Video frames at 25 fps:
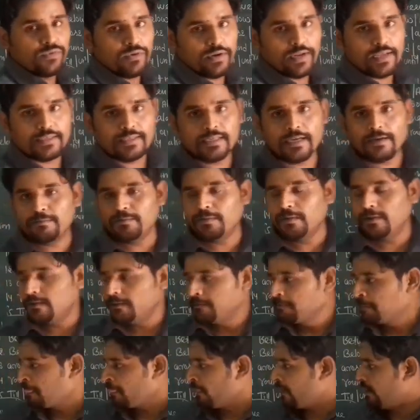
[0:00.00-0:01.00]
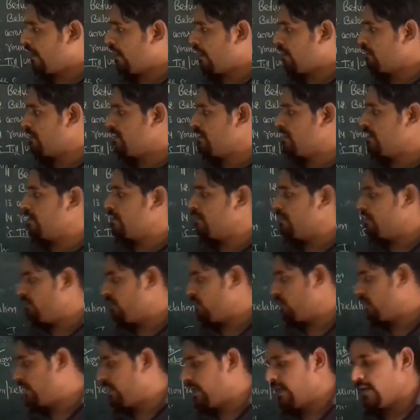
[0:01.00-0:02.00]
For example, I'll be there
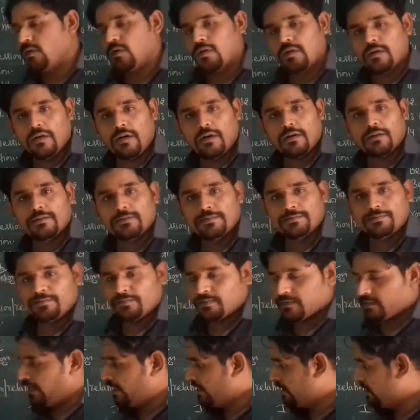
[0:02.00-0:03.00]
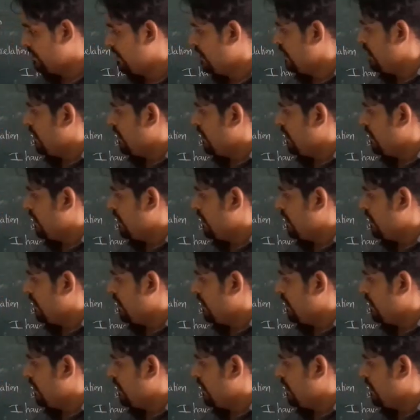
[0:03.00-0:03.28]
before 10 o'clock, right?